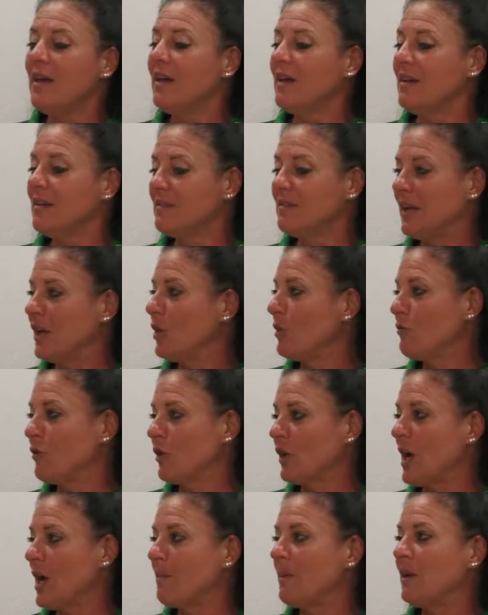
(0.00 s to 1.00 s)
stayed off for a
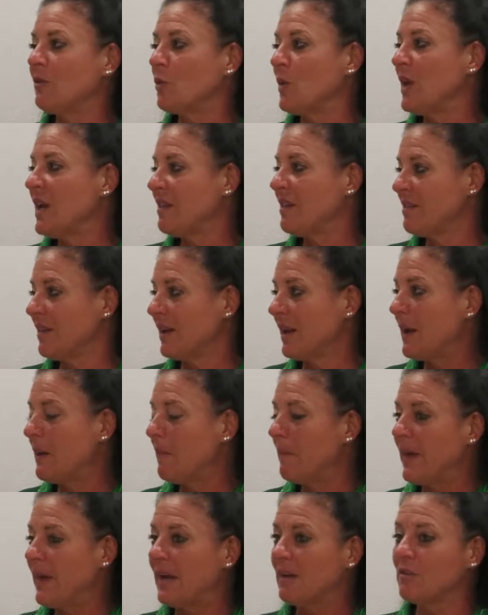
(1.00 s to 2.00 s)
couple of weeks and come
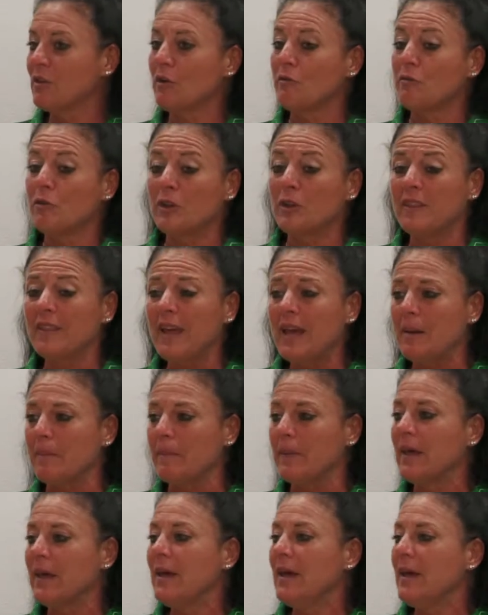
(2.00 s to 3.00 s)
back. So for
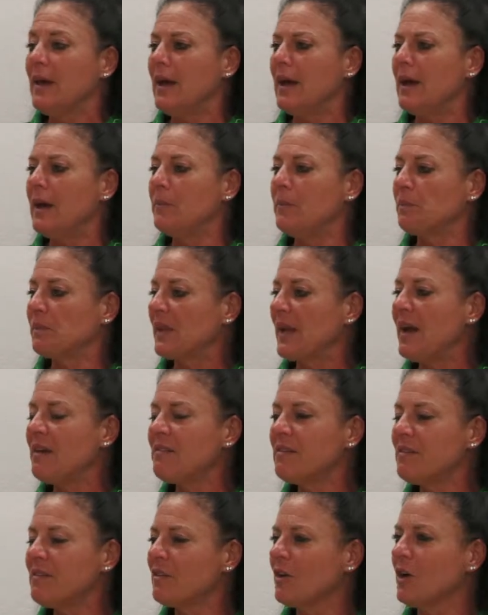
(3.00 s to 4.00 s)
them,
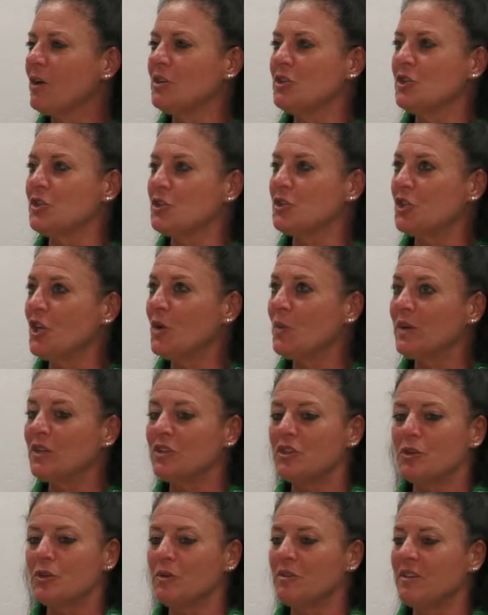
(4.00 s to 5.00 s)
us as coaches, you know
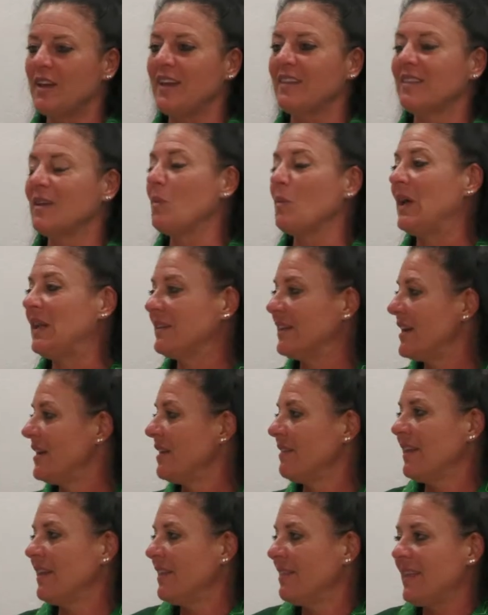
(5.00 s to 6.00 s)
what, you take the well done
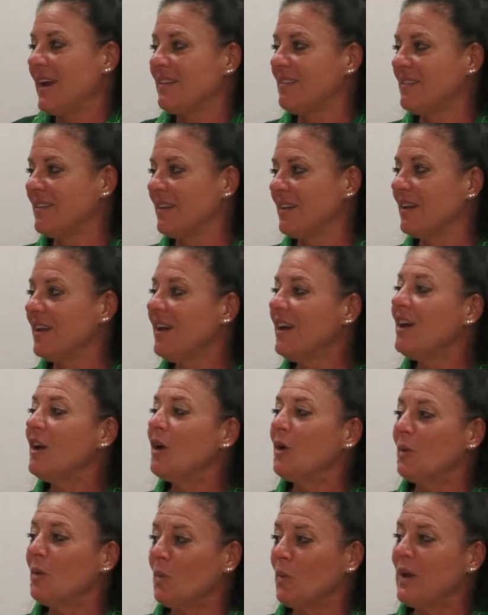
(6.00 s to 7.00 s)
and that's it.
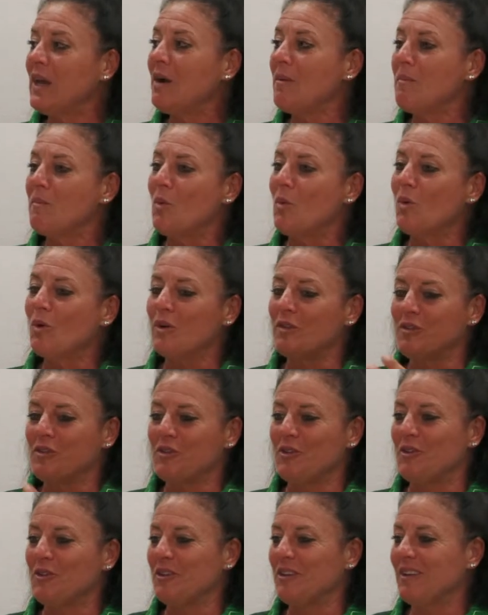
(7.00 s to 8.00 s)
We are more
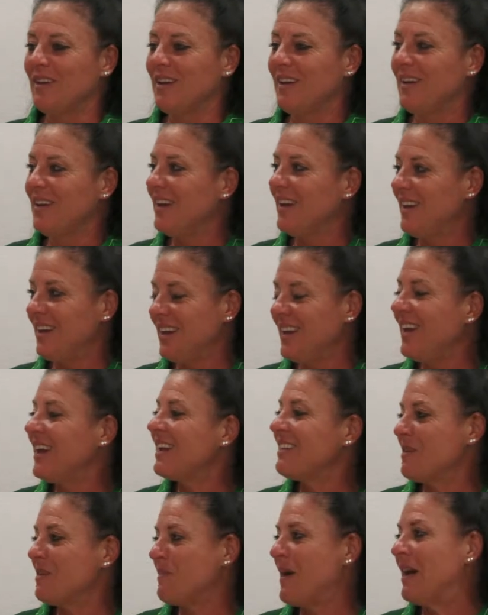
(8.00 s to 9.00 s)
concerned,
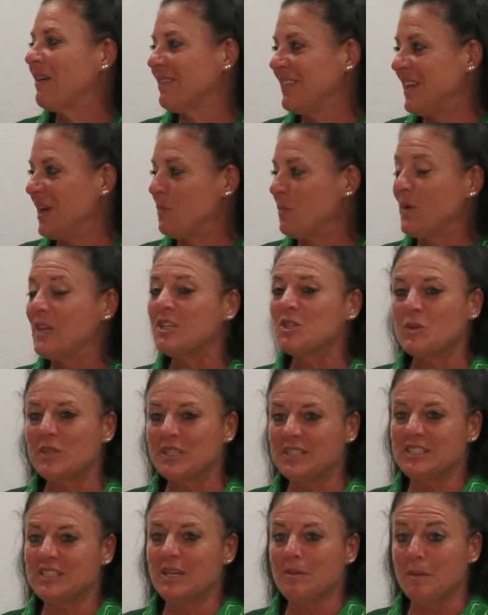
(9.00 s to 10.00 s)
it's about them. We just want
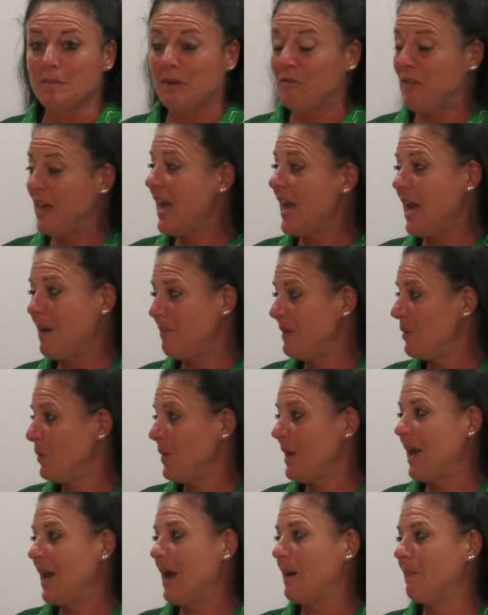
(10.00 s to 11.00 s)
to see them, are they happy,
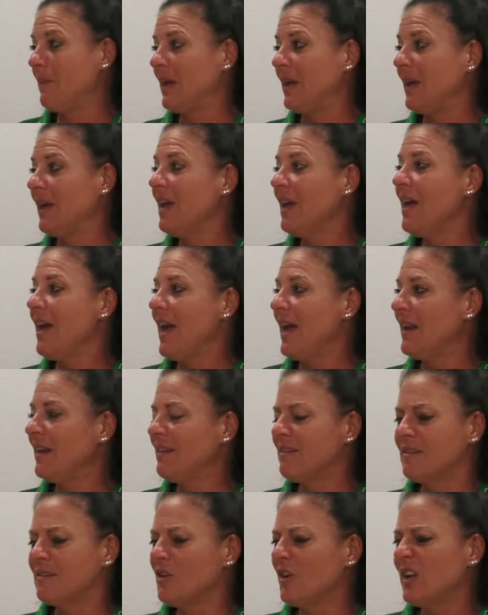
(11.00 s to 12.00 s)
we happy. And
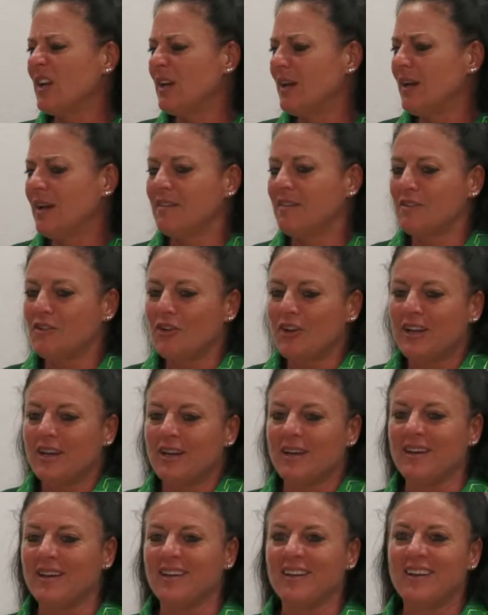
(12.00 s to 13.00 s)
it's not
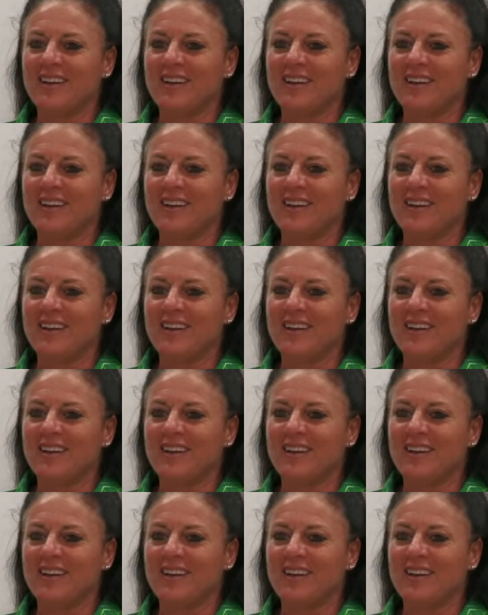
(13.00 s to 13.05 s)
a